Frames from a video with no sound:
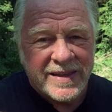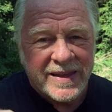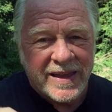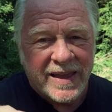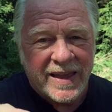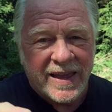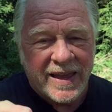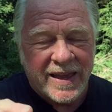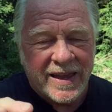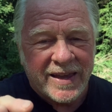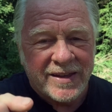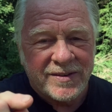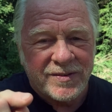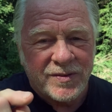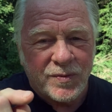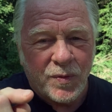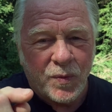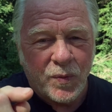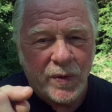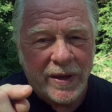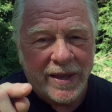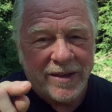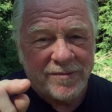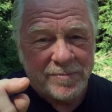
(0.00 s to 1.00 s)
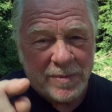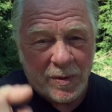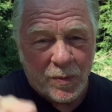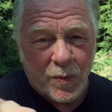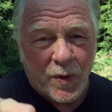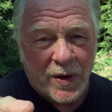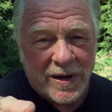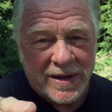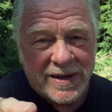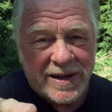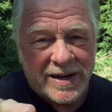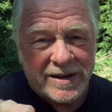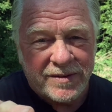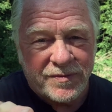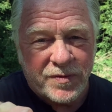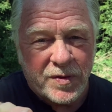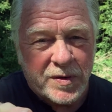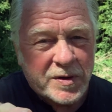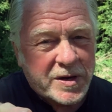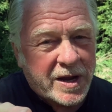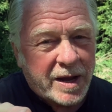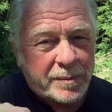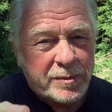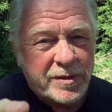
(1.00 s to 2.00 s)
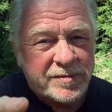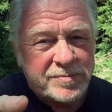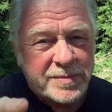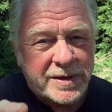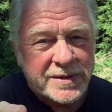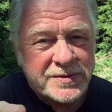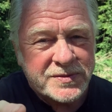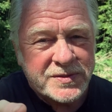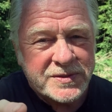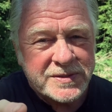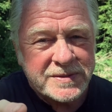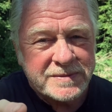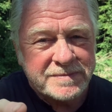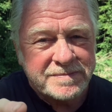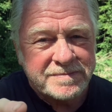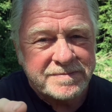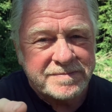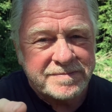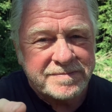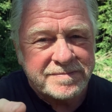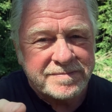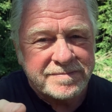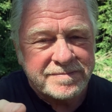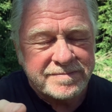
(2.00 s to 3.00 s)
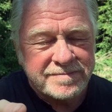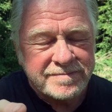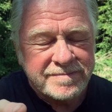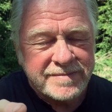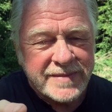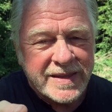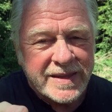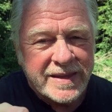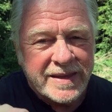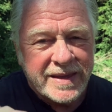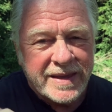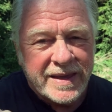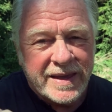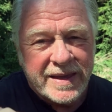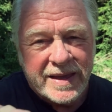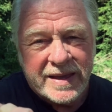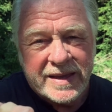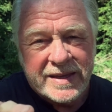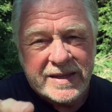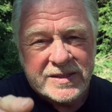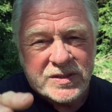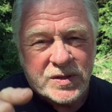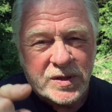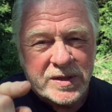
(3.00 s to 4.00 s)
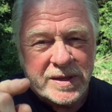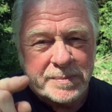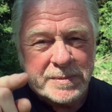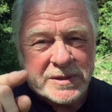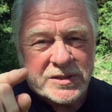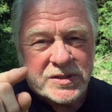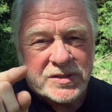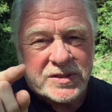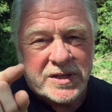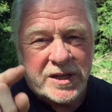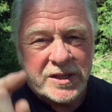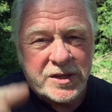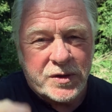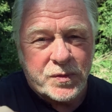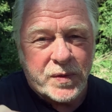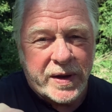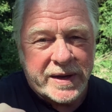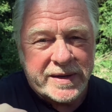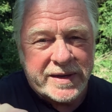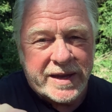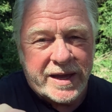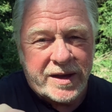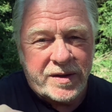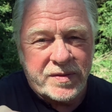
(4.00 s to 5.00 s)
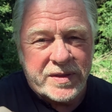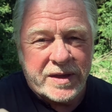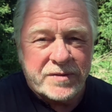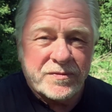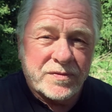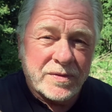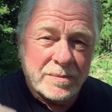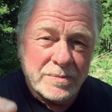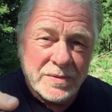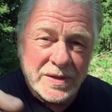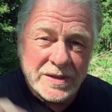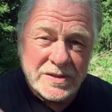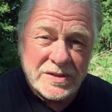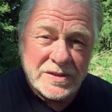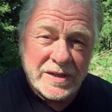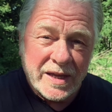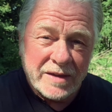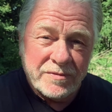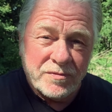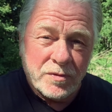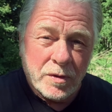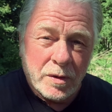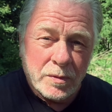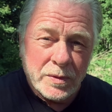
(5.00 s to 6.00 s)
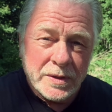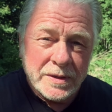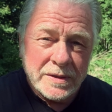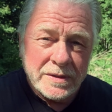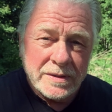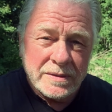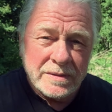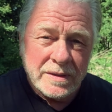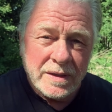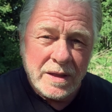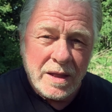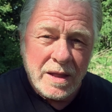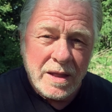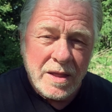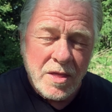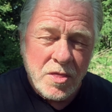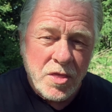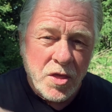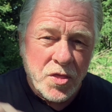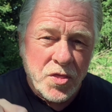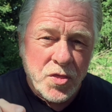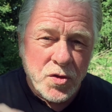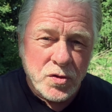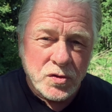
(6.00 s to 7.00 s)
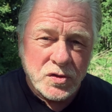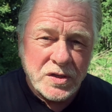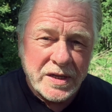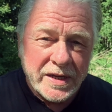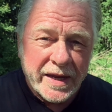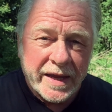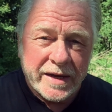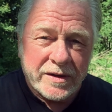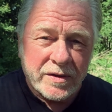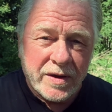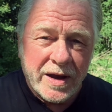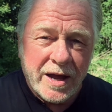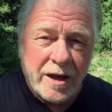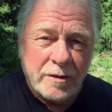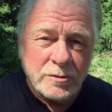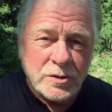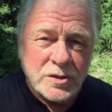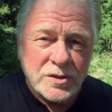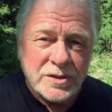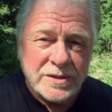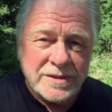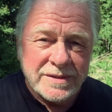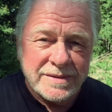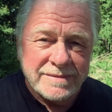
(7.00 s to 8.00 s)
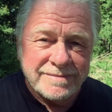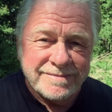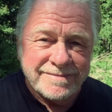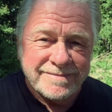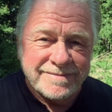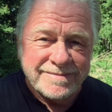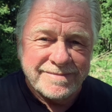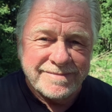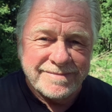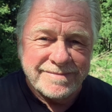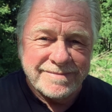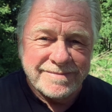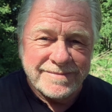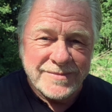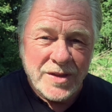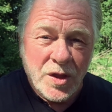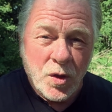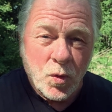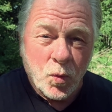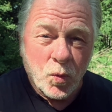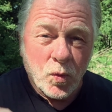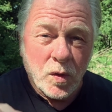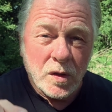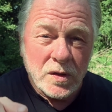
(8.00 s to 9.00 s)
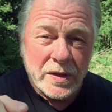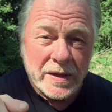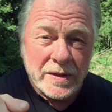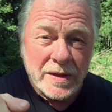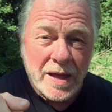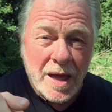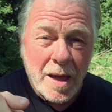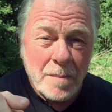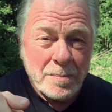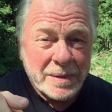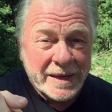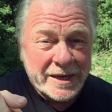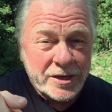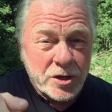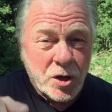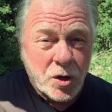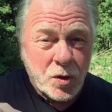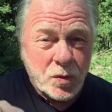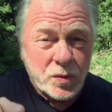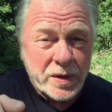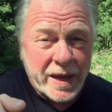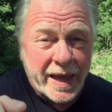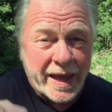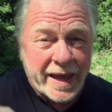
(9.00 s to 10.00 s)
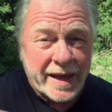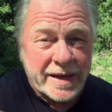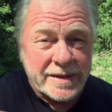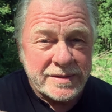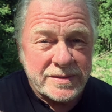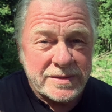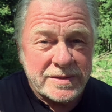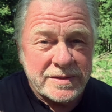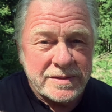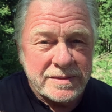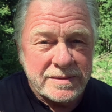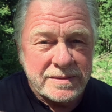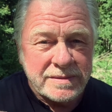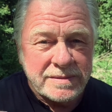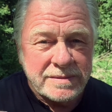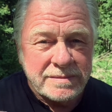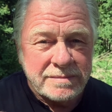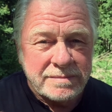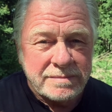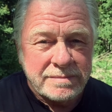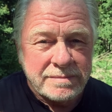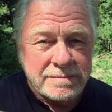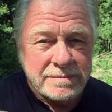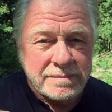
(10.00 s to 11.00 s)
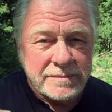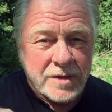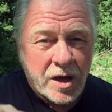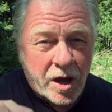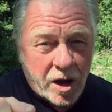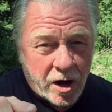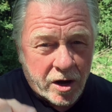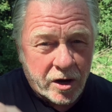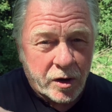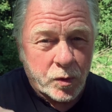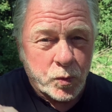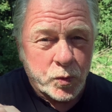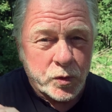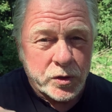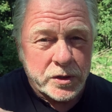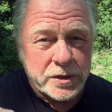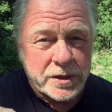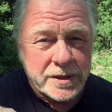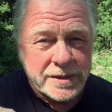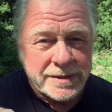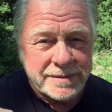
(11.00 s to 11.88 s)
And we have been working on it for a couple of months. So let me just tell you right now that from this day forward, the 13 acre house will be known as Heartwood.